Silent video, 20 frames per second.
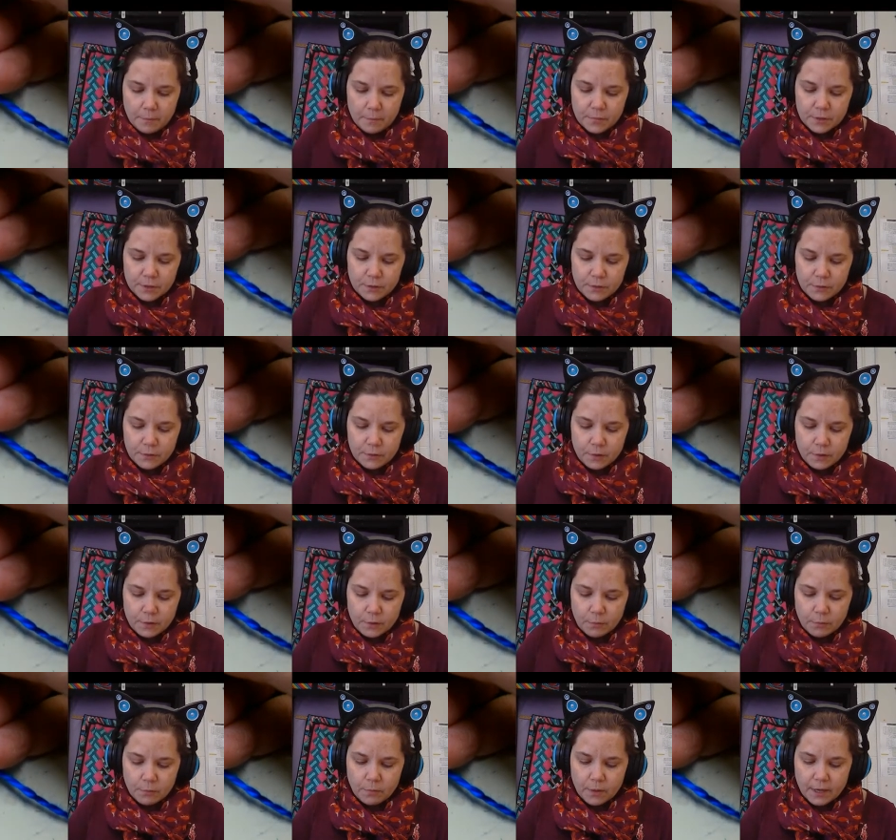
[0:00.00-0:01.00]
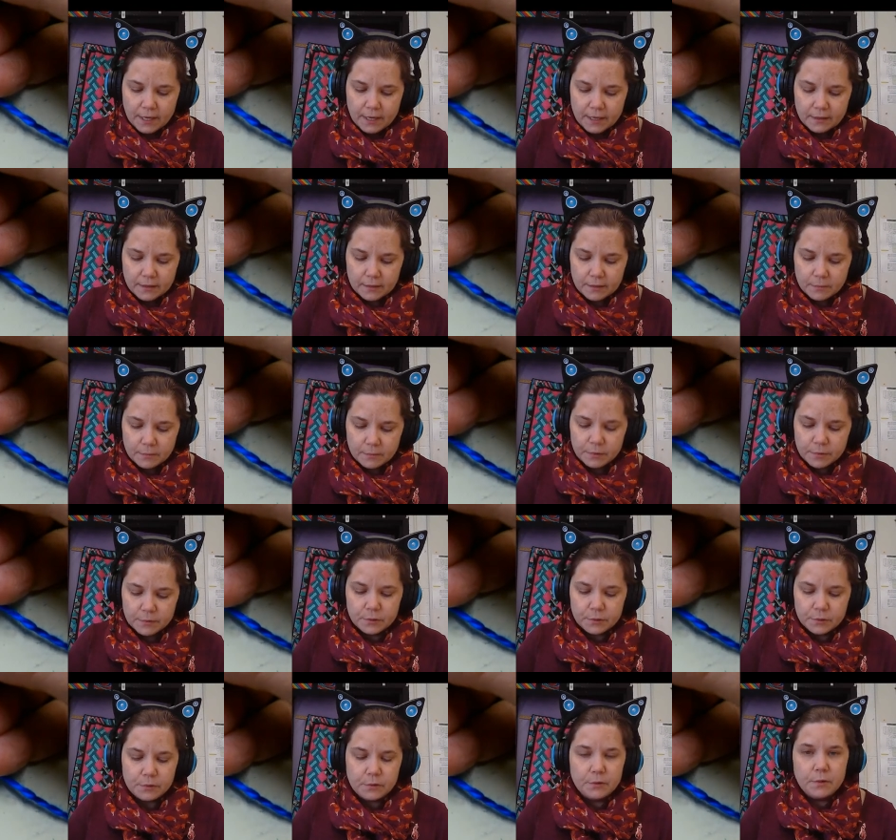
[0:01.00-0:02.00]
blue, white,
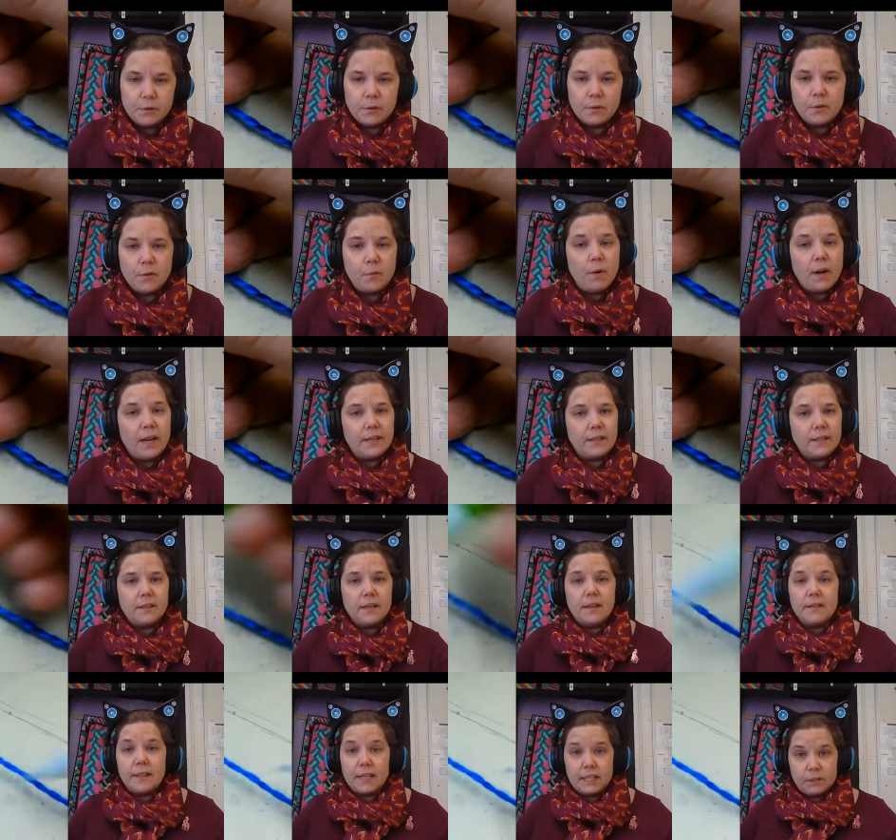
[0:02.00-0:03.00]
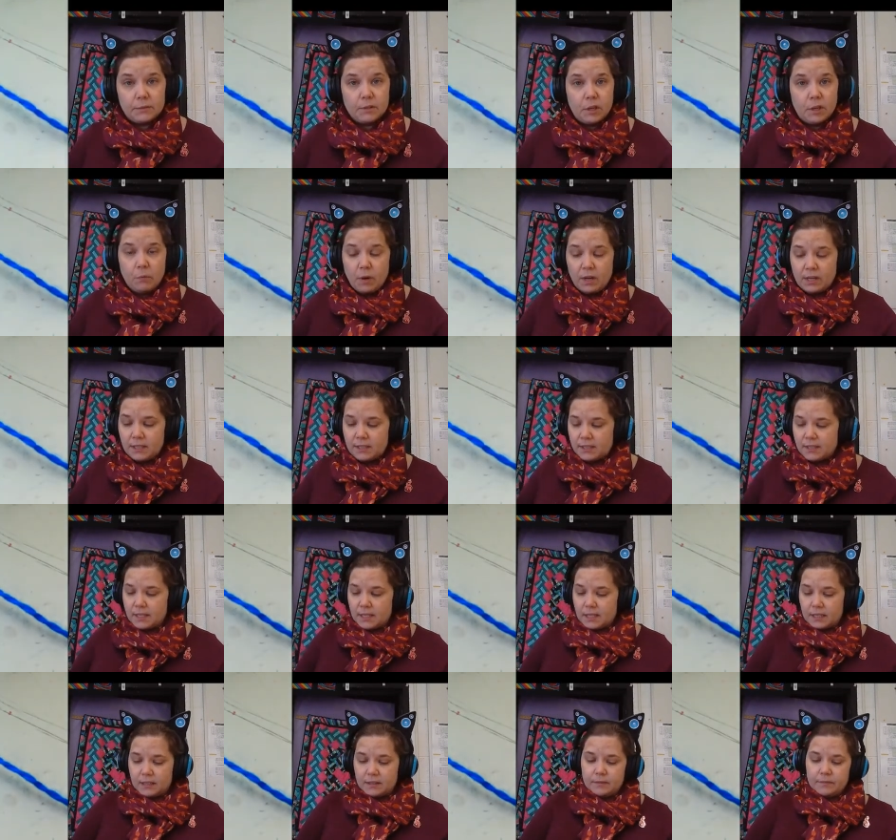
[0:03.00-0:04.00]
blue, white. That's what you want to
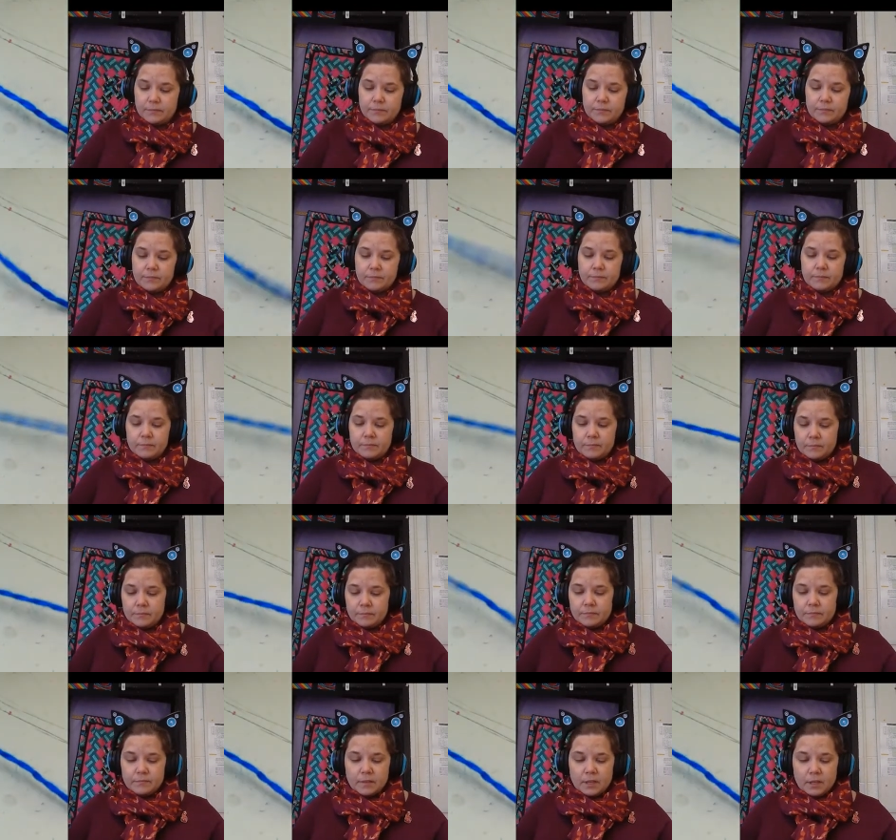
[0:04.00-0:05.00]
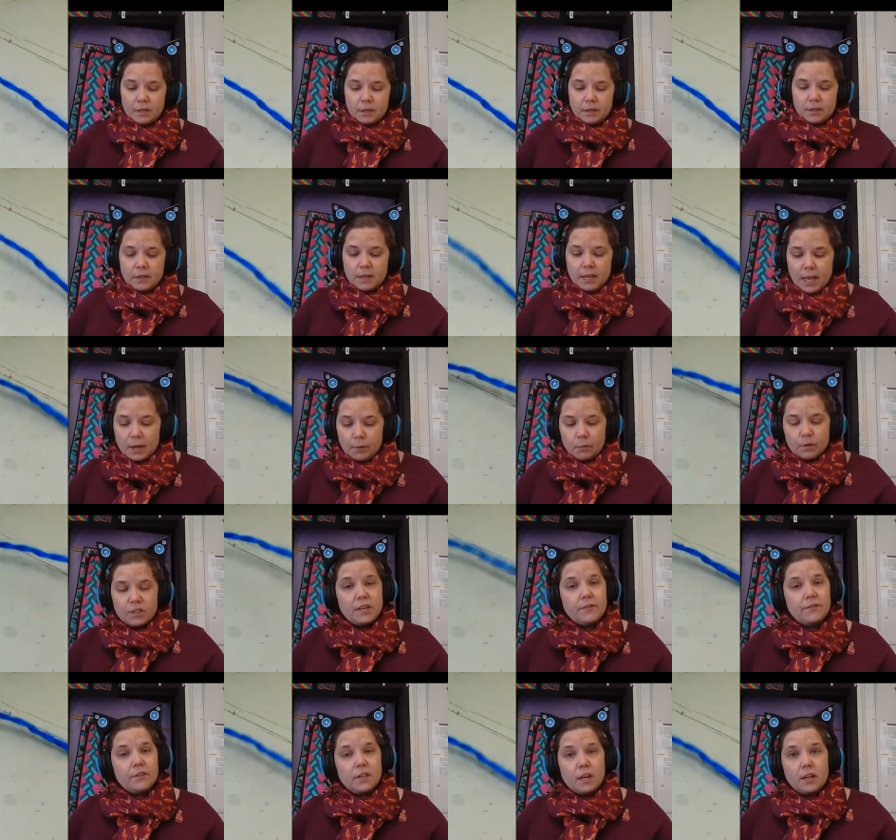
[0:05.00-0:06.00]
see. And
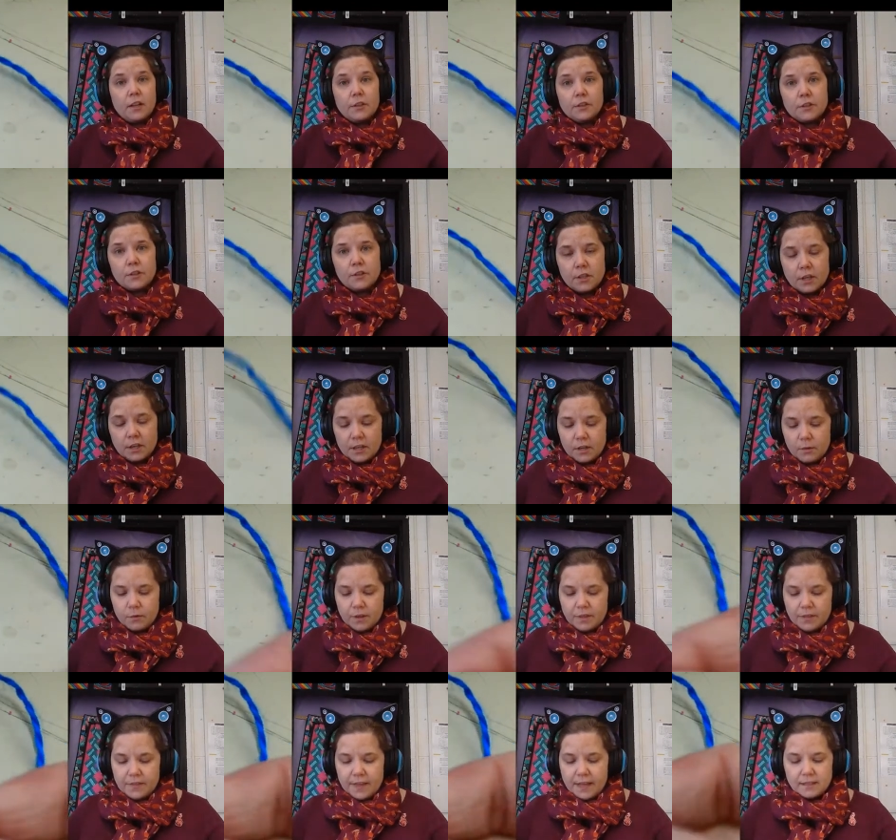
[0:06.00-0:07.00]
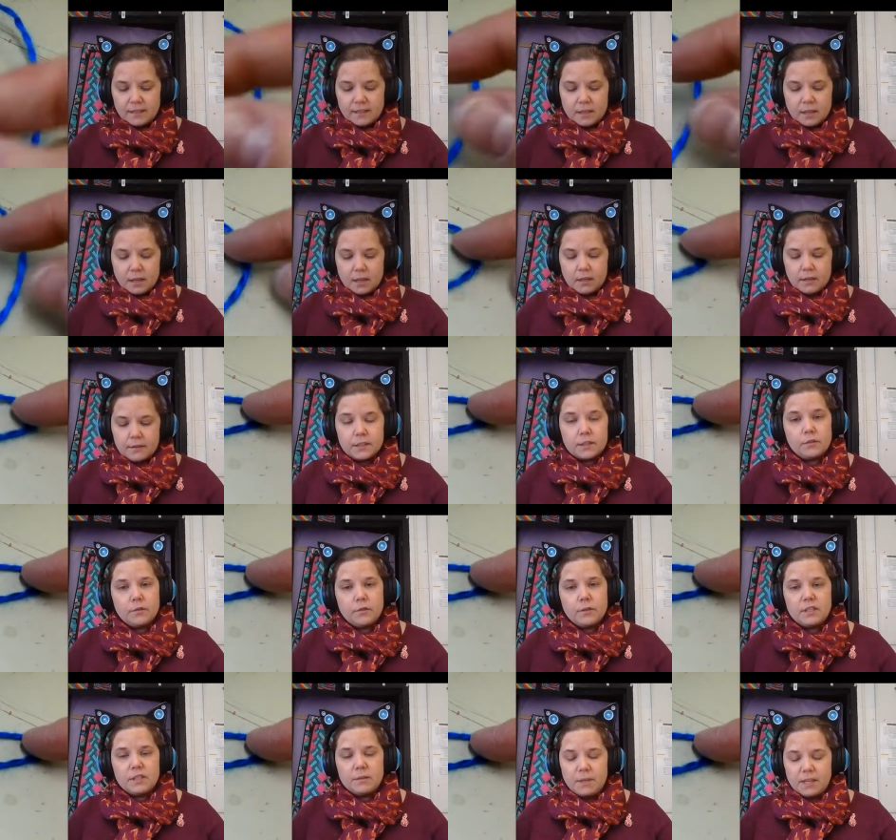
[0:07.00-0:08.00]
whichever color you're starting with, that's the color that's
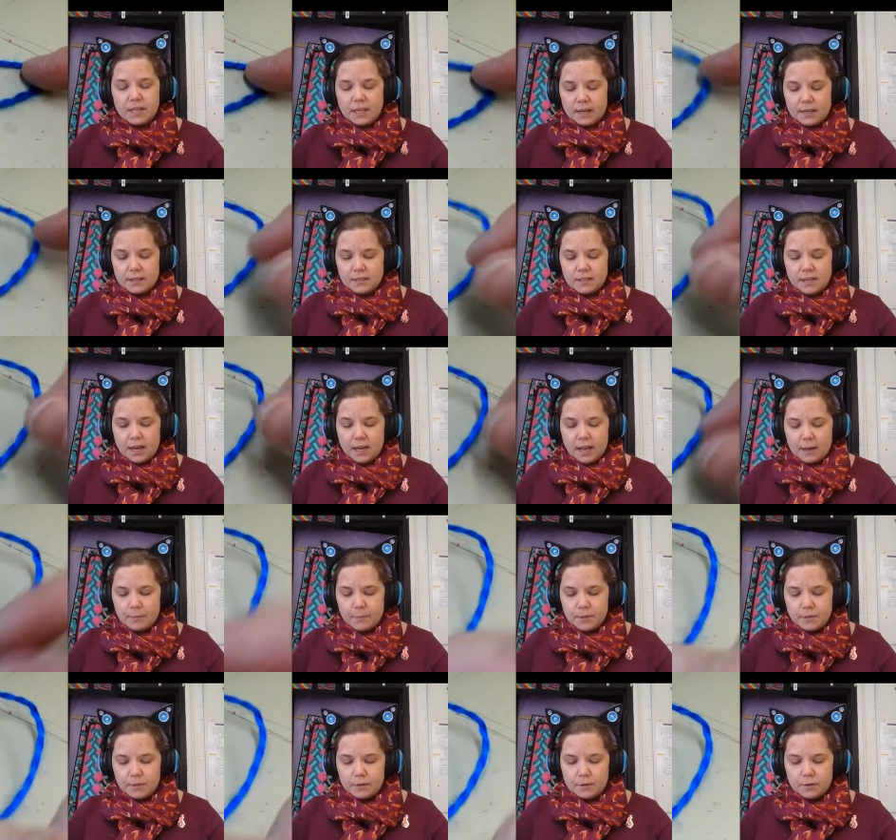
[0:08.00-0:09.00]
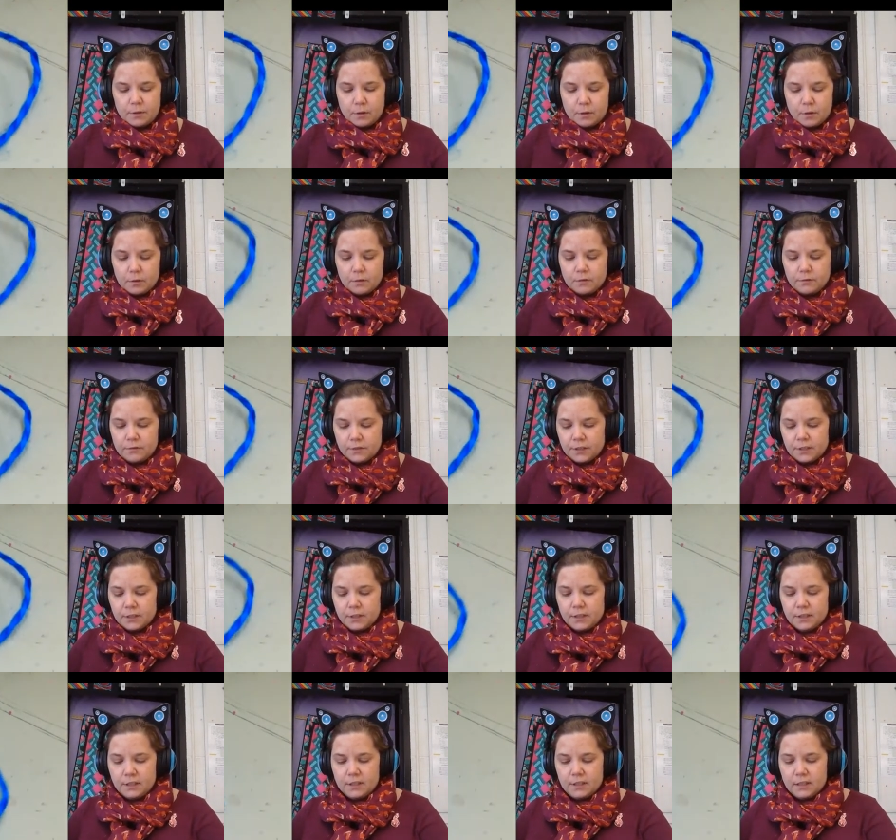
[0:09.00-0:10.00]
going to be on top.
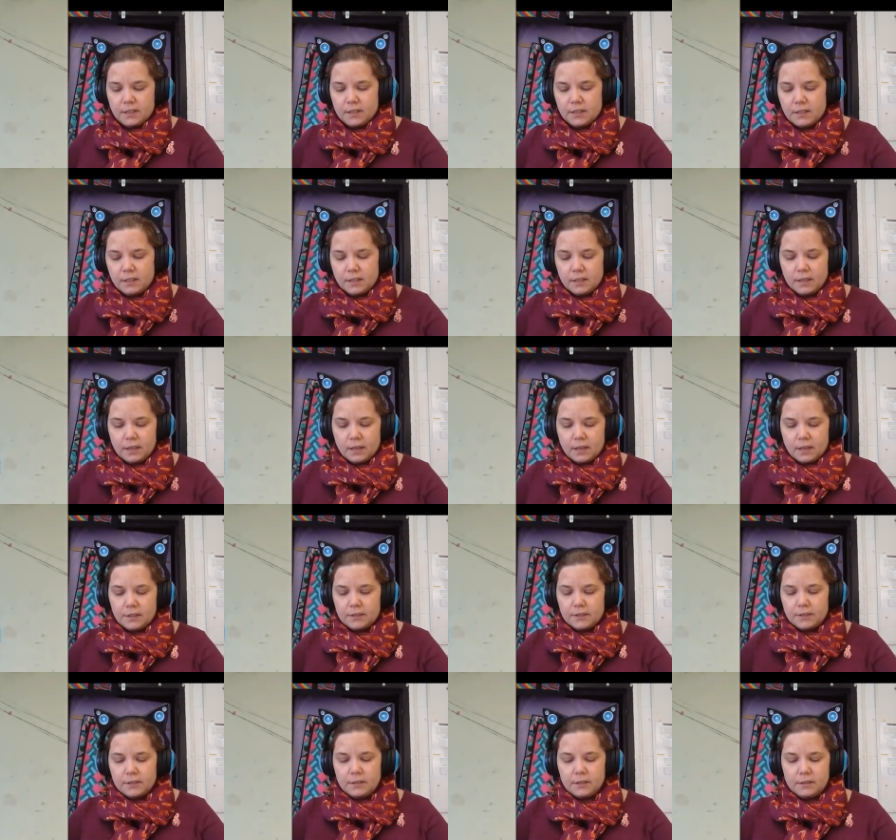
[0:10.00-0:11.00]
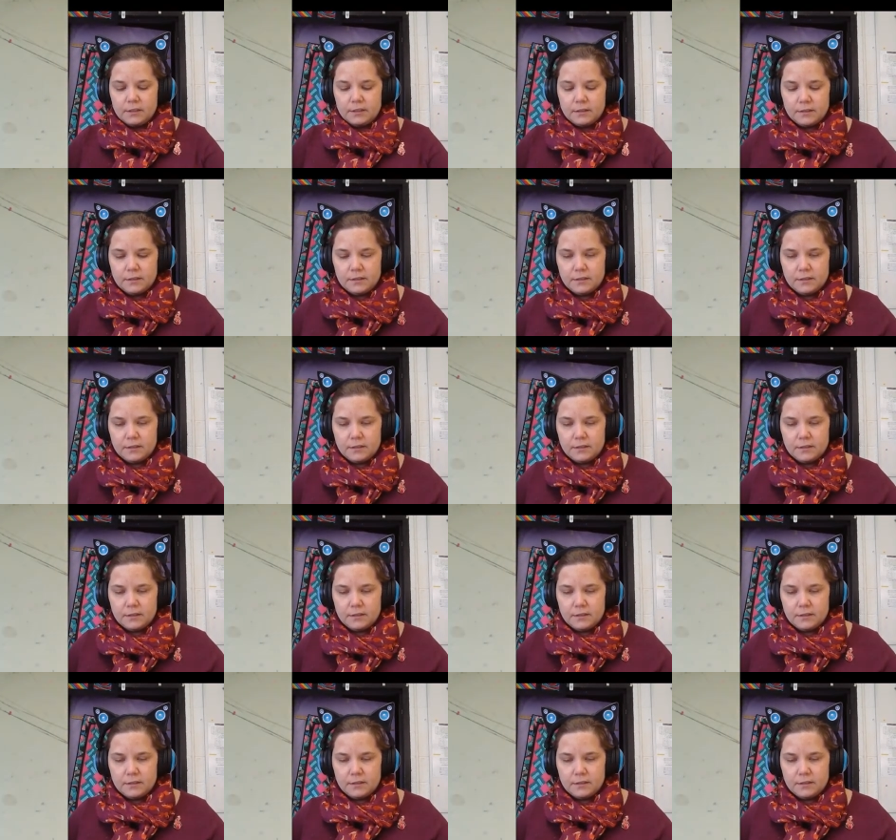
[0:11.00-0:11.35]
Over, under,